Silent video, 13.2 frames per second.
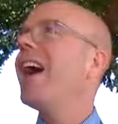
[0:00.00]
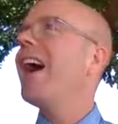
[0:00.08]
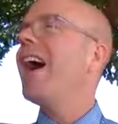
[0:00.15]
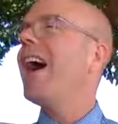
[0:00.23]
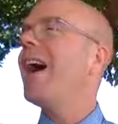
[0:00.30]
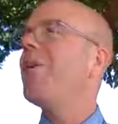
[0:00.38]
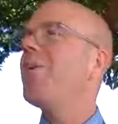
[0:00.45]

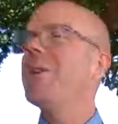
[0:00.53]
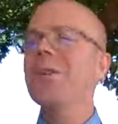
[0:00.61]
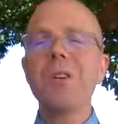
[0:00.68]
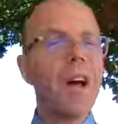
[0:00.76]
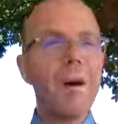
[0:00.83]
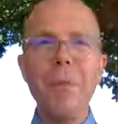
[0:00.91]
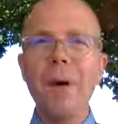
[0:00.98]
uh, when you
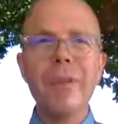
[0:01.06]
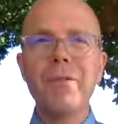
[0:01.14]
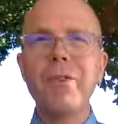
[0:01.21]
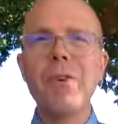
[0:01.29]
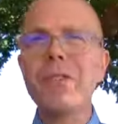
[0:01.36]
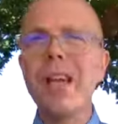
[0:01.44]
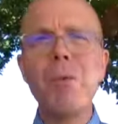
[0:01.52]
talk about the
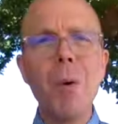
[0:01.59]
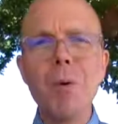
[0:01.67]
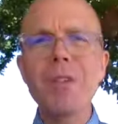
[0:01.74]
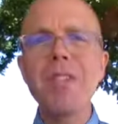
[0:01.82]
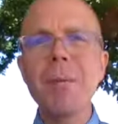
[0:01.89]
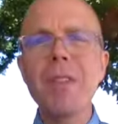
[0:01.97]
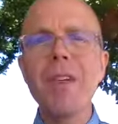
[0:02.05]
first day, what
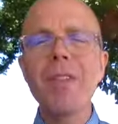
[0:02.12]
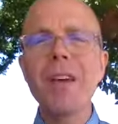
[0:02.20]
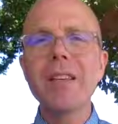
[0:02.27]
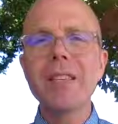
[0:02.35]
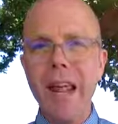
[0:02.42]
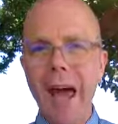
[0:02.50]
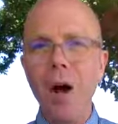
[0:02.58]
were some of the
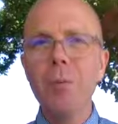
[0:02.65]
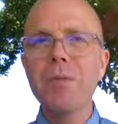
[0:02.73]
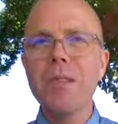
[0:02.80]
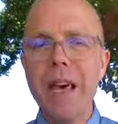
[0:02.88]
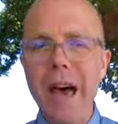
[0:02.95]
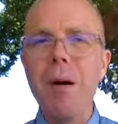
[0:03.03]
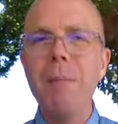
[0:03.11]
things that
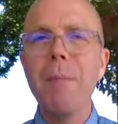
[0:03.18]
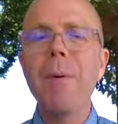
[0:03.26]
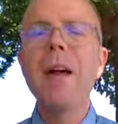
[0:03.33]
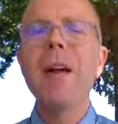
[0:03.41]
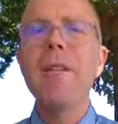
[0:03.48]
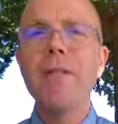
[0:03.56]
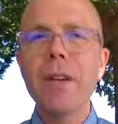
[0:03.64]
helped them
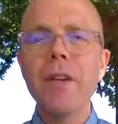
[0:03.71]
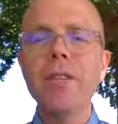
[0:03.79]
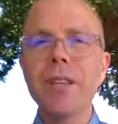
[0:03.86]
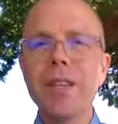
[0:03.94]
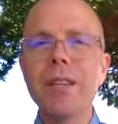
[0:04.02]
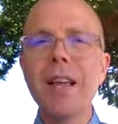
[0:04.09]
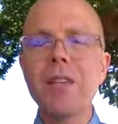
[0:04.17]
feel
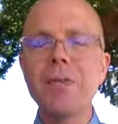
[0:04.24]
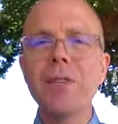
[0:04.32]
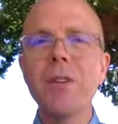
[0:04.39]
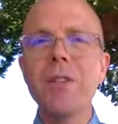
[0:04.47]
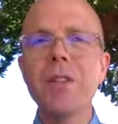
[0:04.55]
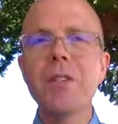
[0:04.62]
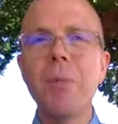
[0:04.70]

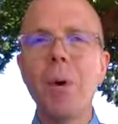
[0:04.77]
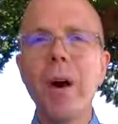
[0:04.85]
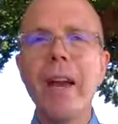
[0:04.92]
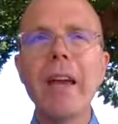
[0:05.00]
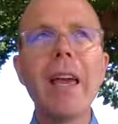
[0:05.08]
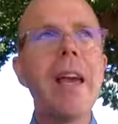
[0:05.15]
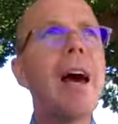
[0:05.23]
successful this
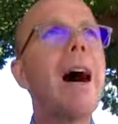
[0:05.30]
morning?